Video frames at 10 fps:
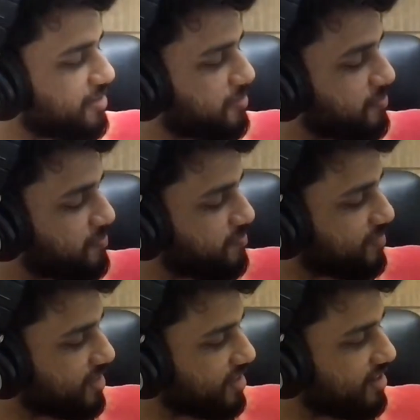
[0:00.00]
Yeah.
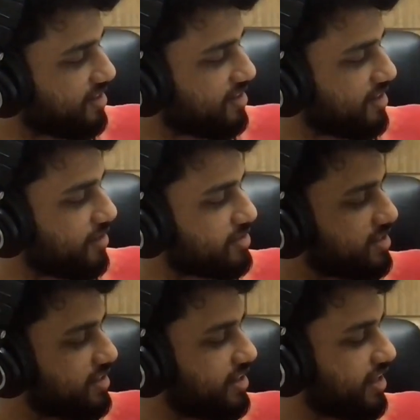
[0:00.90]
That was
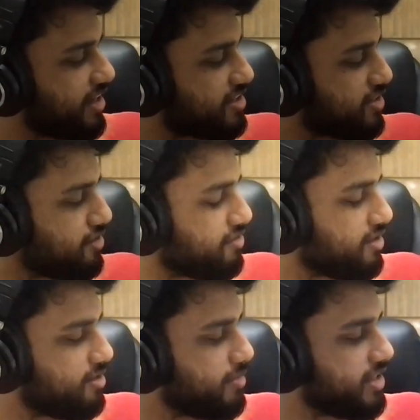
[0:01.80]
a negation of
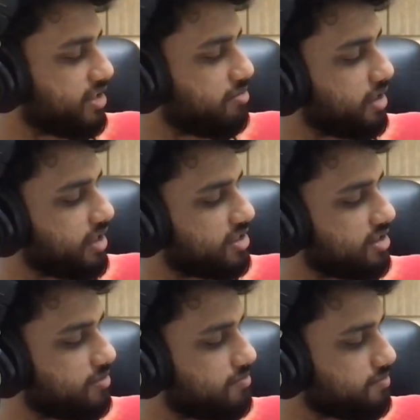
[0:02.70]
a material
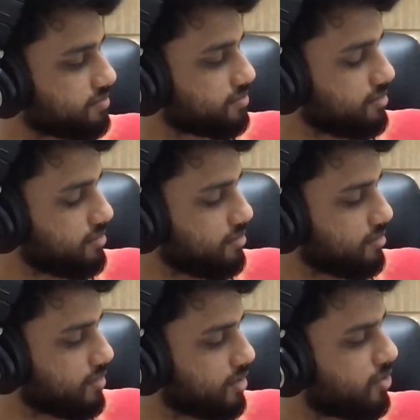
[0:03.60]
implication.
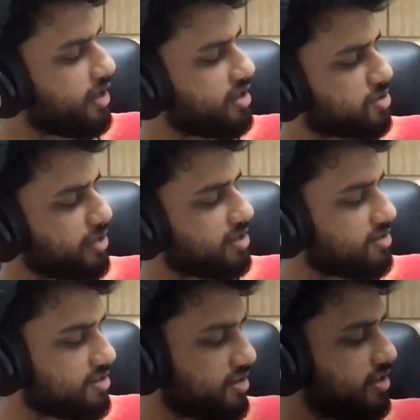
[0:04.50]
Oh yeah, true. I
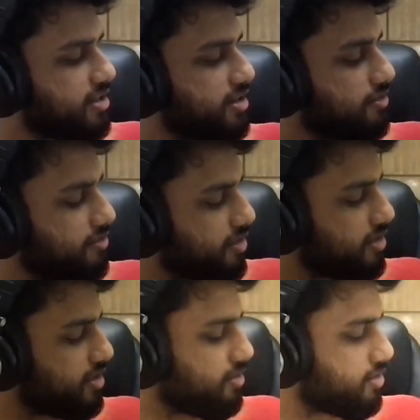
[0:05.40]
just seen it and I
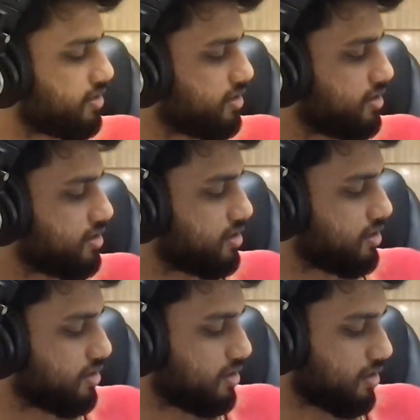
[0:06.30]
figured it out.
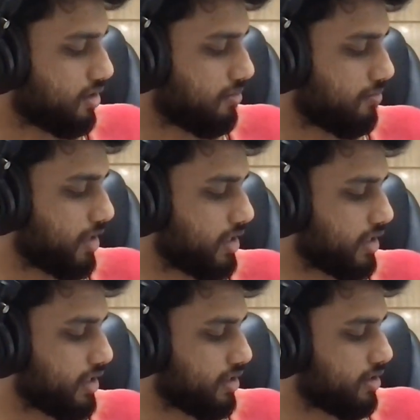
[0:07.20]

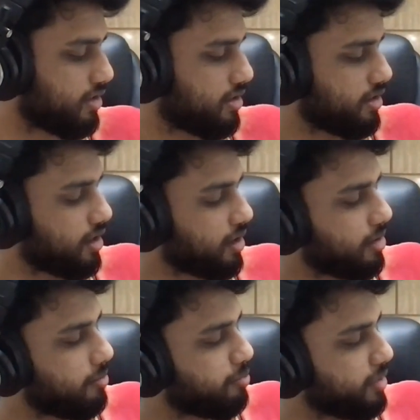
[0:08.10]
And then
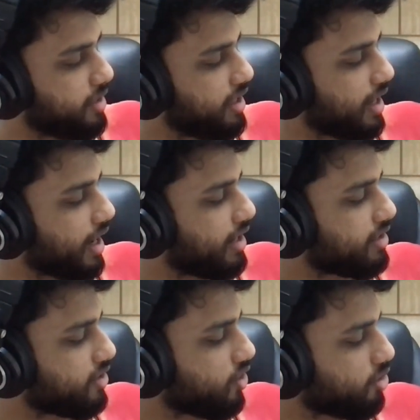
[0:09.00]
P
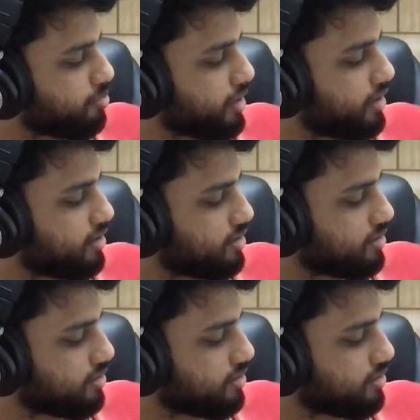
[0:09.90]
and not P,